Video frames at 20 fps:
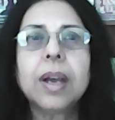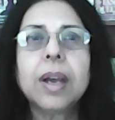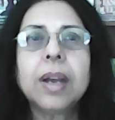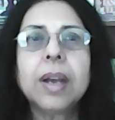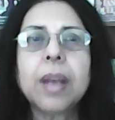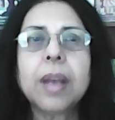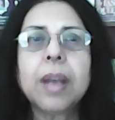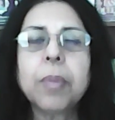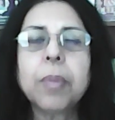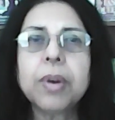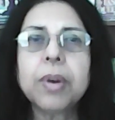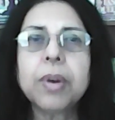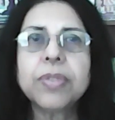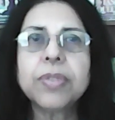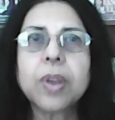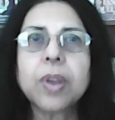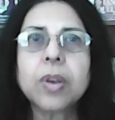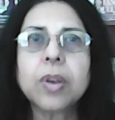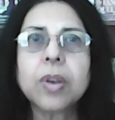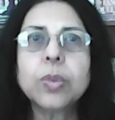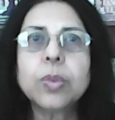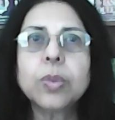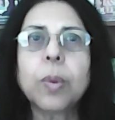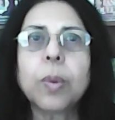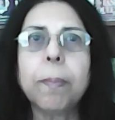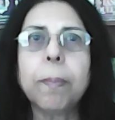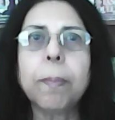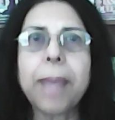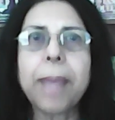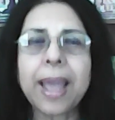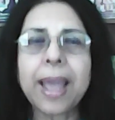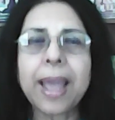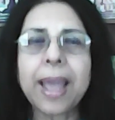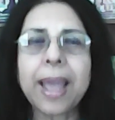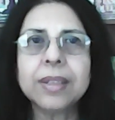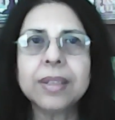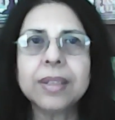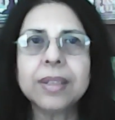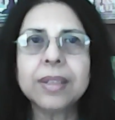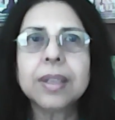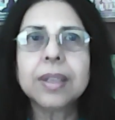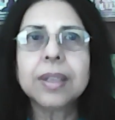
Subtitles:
A number of songs were banned.